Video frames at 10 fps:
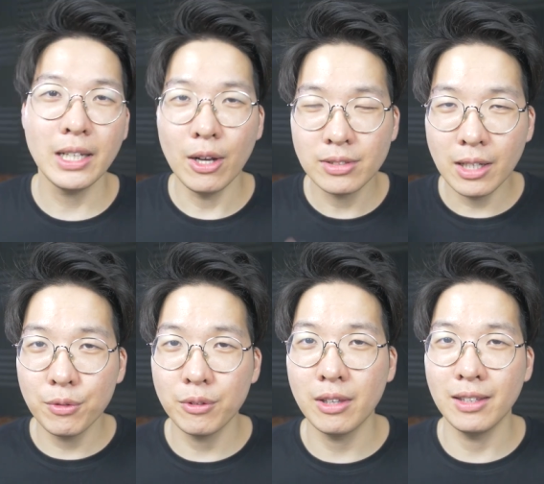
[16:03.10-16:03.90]
Okay, I'll start
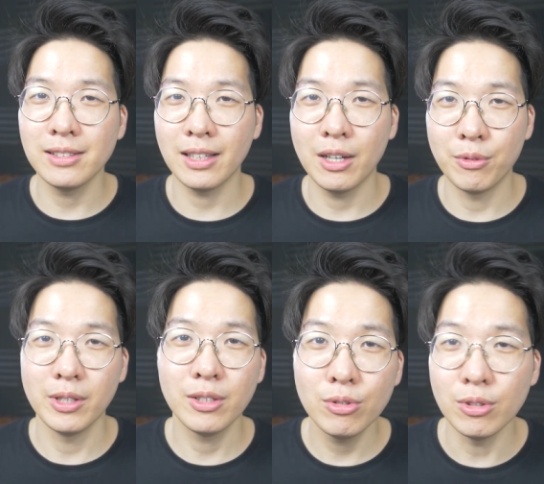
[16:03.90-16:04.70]
off with the things that are
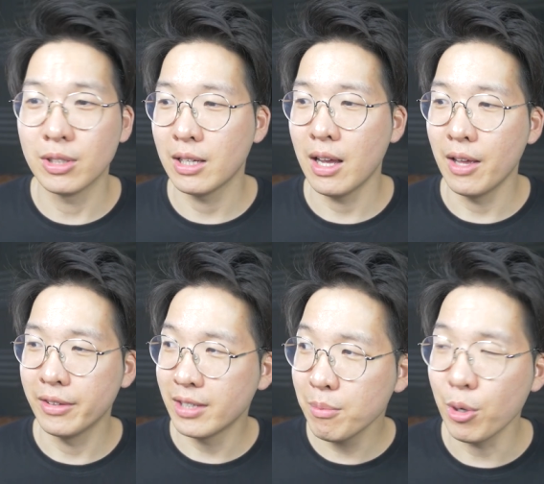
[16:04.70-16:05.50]
really good. Uh,
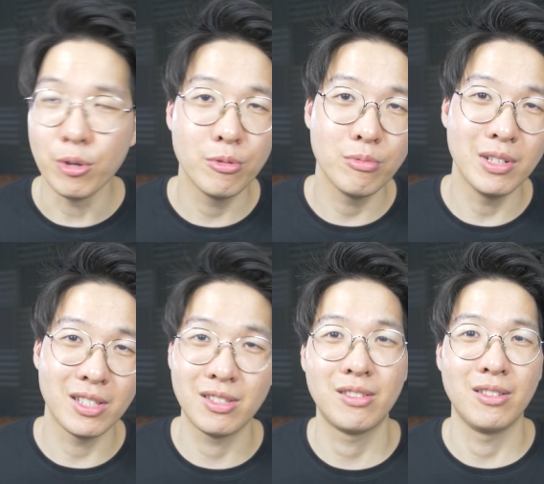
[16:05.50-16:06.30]
the tempo.
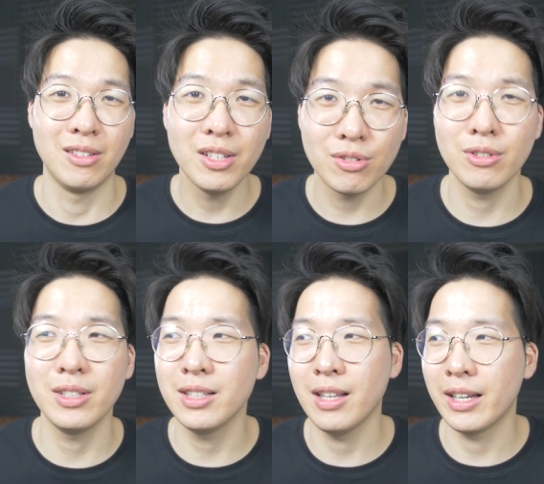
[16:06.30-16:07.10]
It's
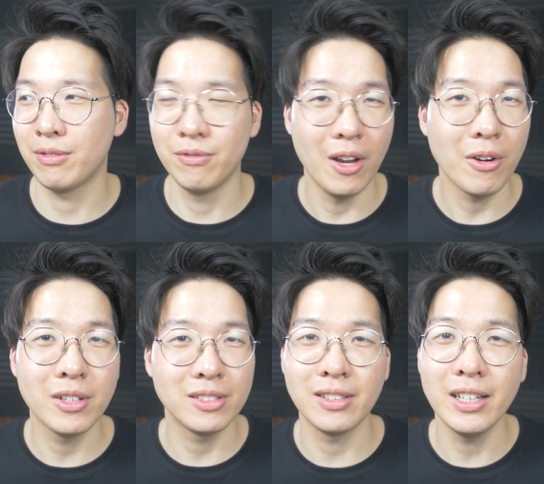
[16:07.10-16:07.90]
literally like
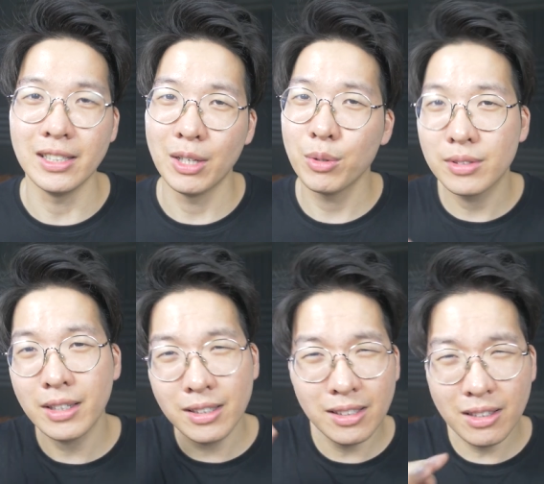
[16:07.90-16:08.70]
very steady. There was
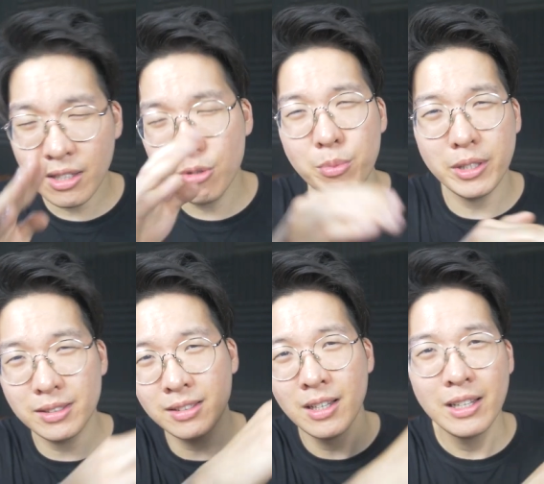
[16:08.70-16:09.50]
like a little
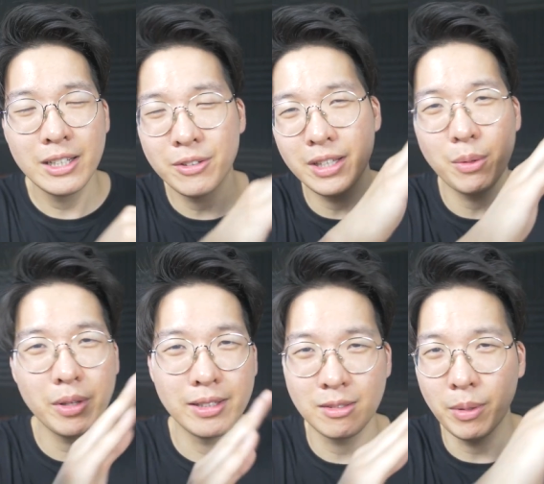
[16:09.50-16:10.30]
bits here and there
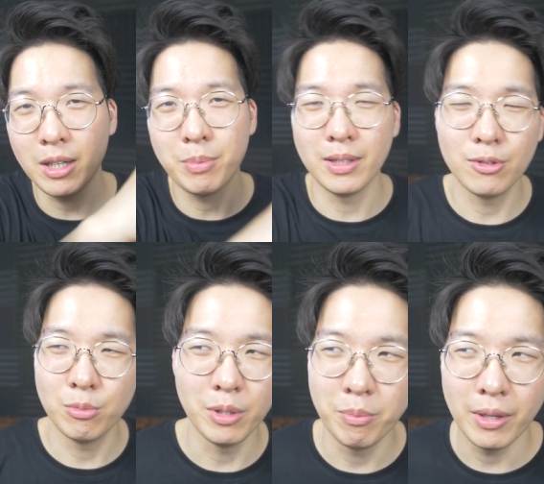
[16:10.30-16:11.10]
where it sped up a
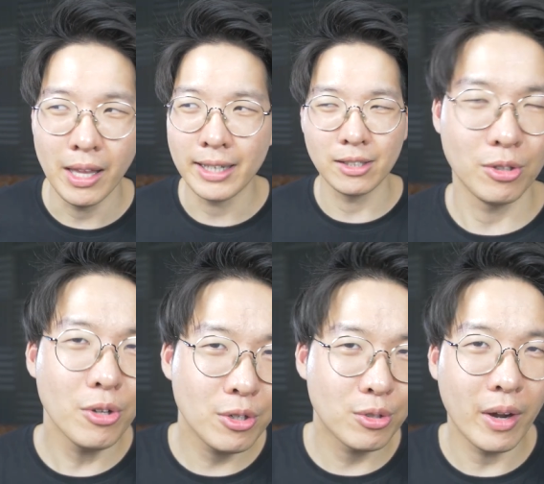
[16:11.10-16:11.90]
little bit, but like
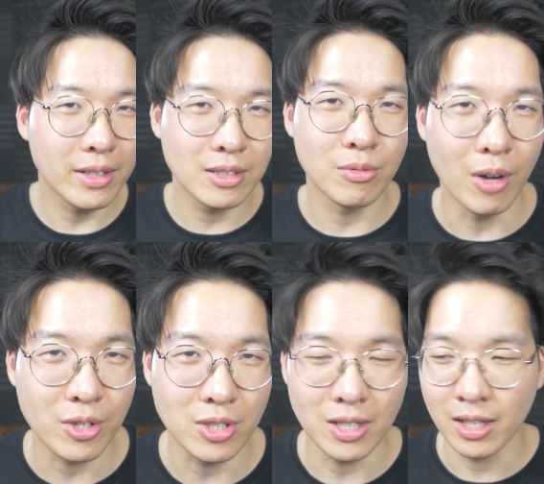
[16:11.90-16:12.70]
no crazy
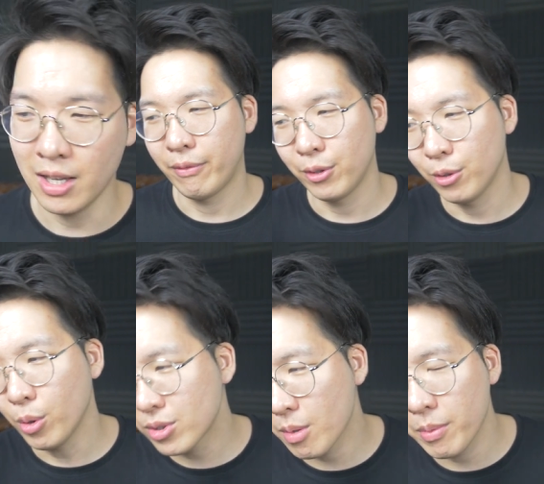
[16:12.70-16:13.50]
rushing. If you
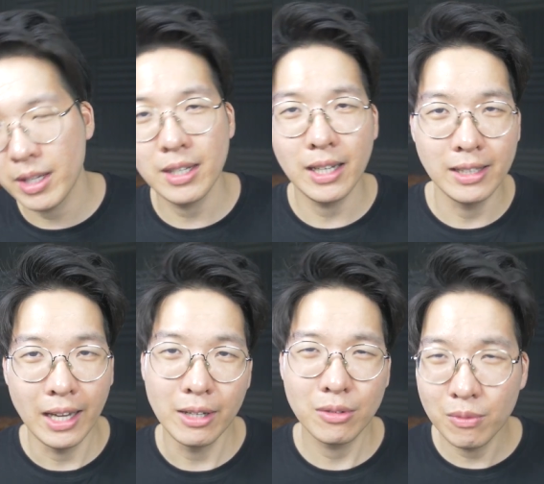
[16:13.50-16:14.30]
watch the beginning and
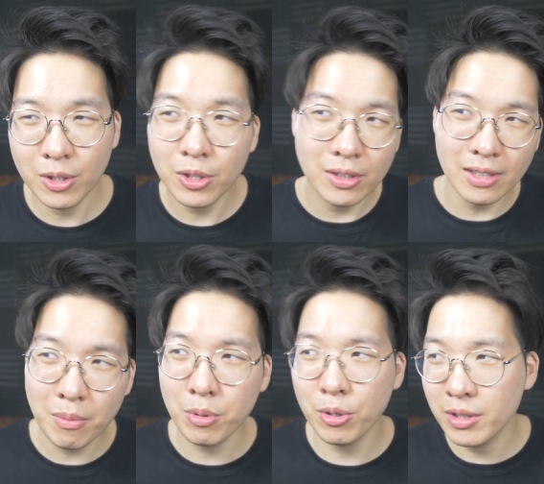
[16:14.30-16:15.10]
the end of the video, the
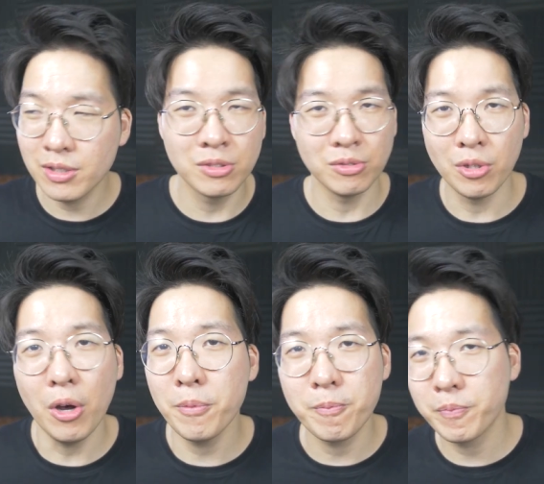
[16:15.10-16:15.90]
tempo is
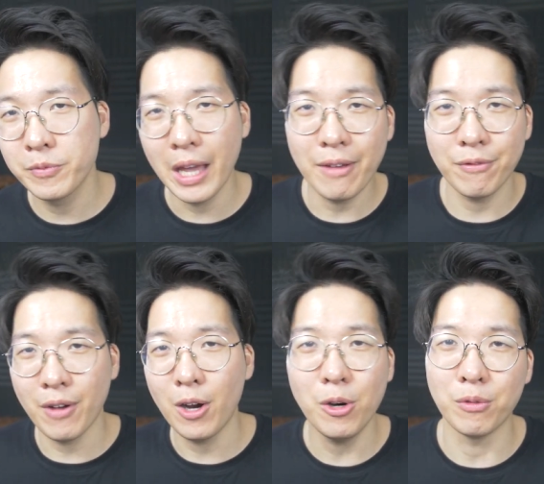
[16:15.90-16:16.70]
not that far